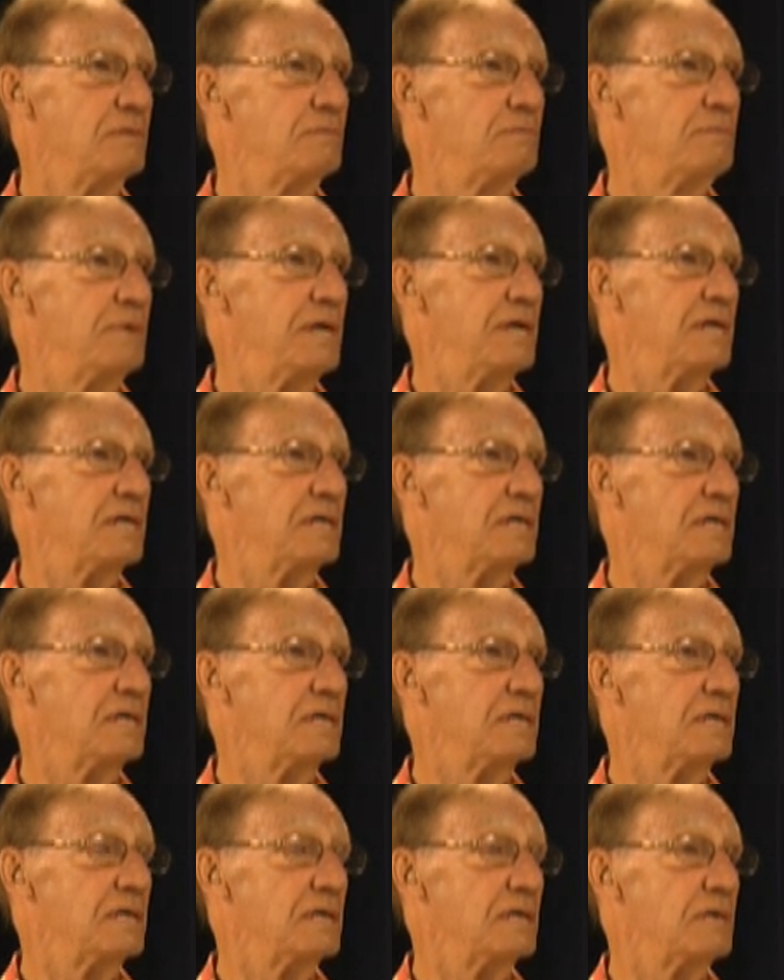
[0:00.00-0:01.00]
be a,
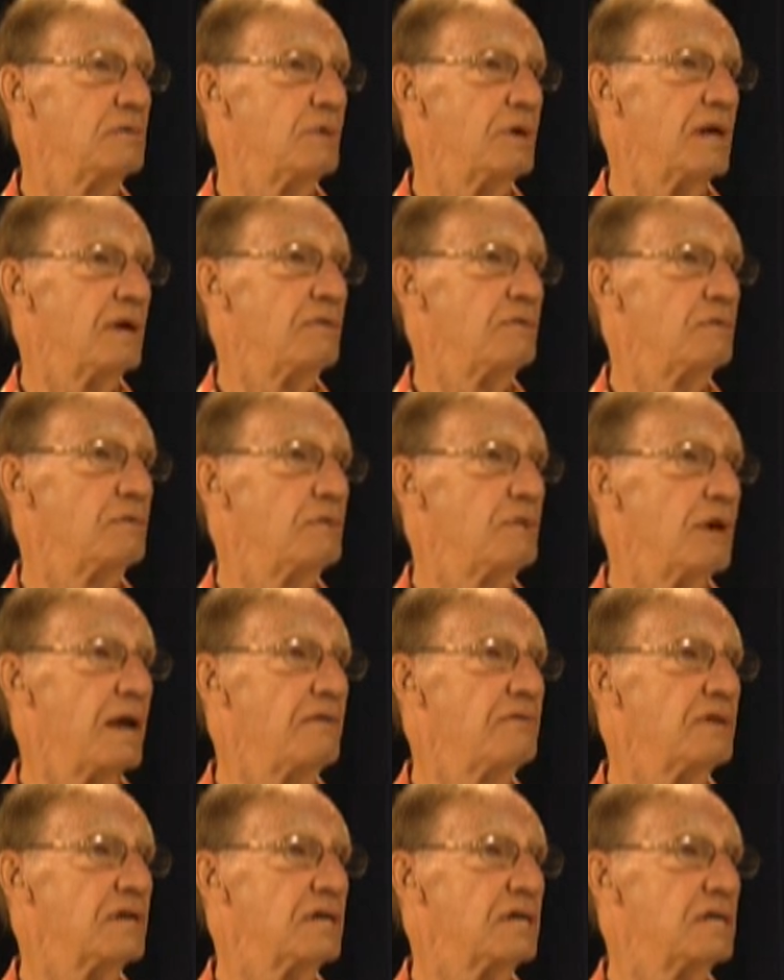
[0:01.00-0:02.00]
whatever,
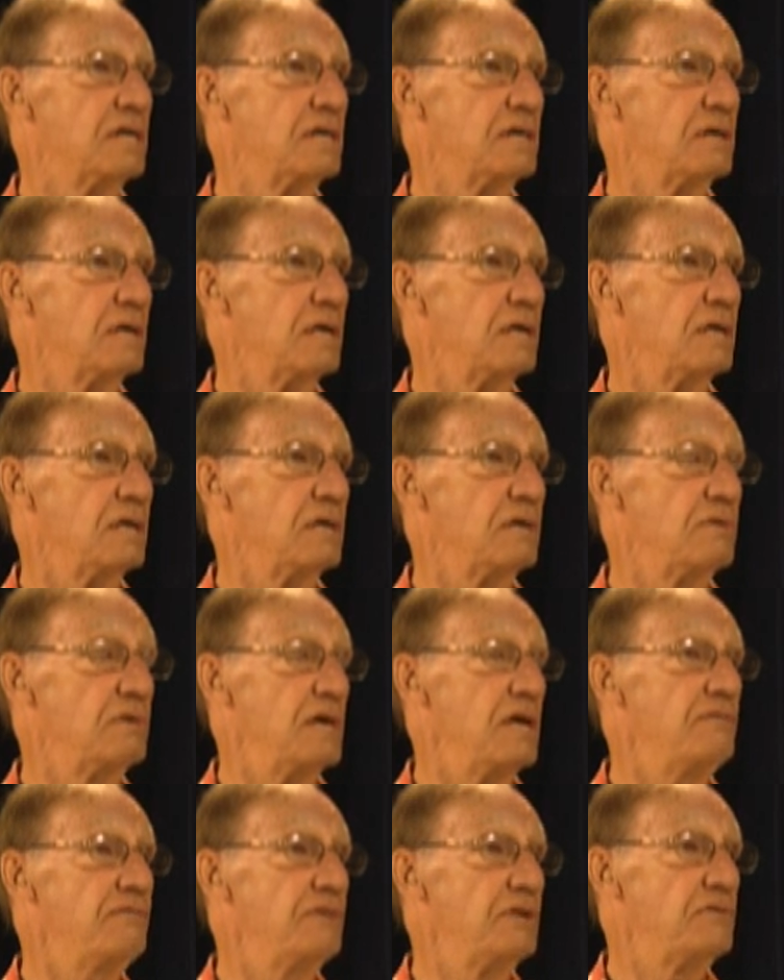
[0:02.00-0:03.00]
whatever uh,
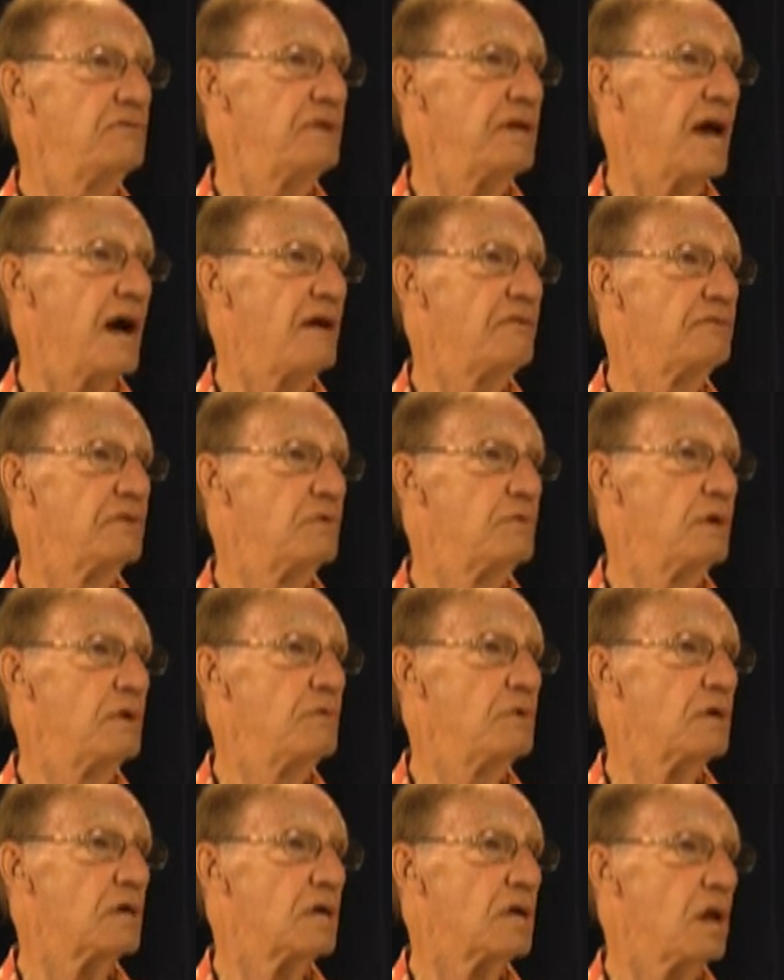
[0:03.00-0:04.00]
infantry outfit we
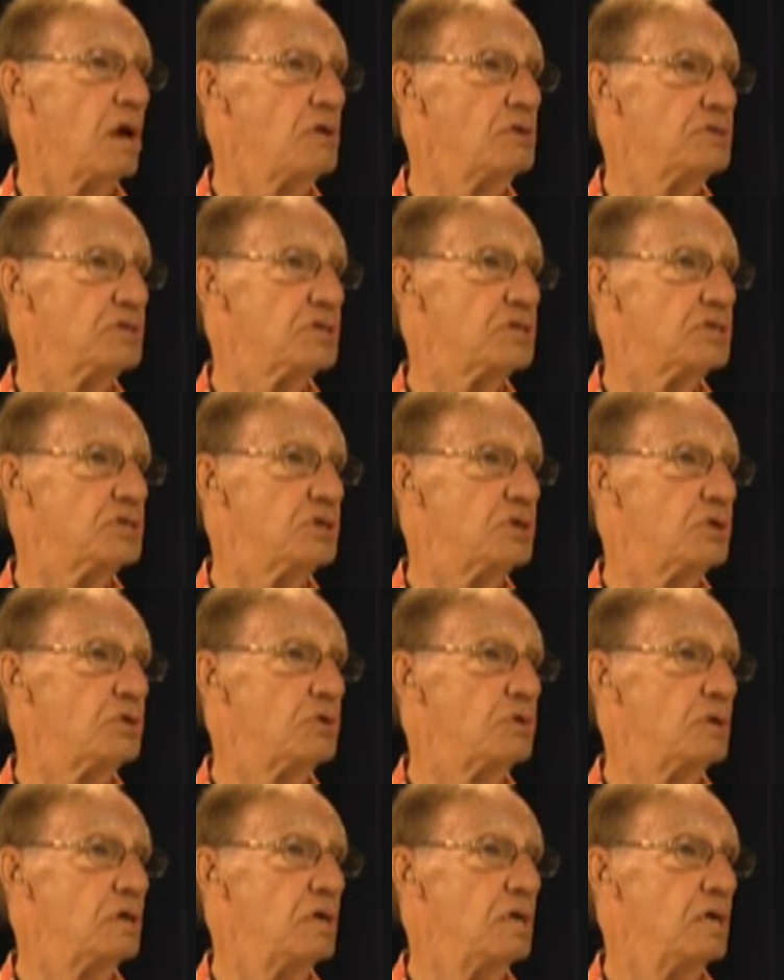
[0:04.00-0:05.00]
were closest
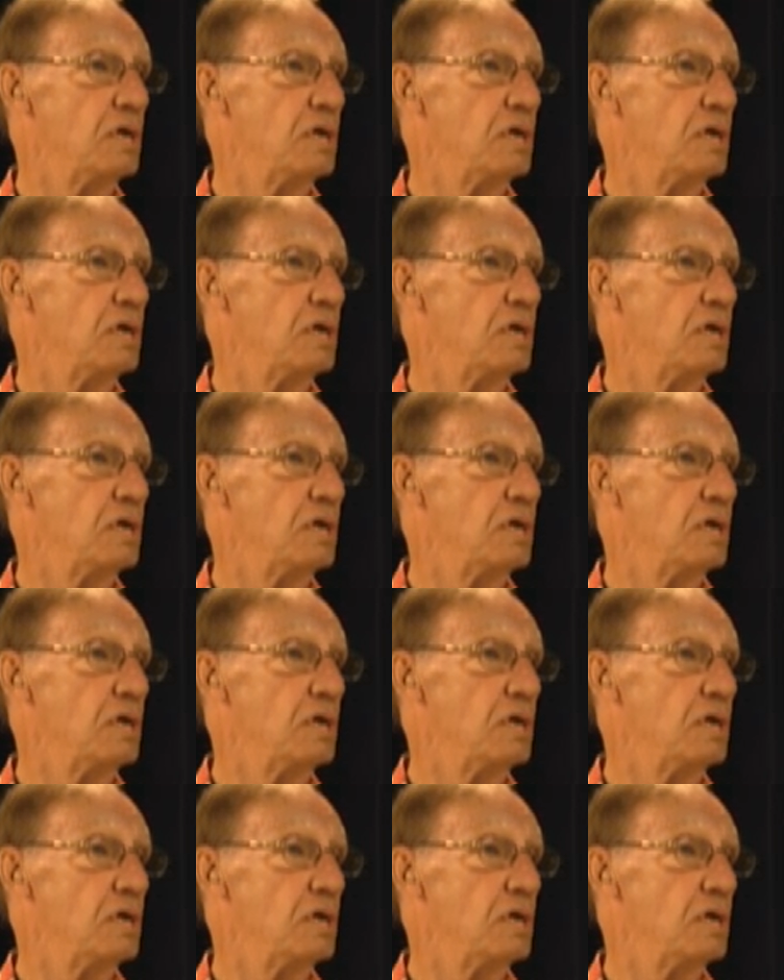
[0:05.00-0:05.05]
to,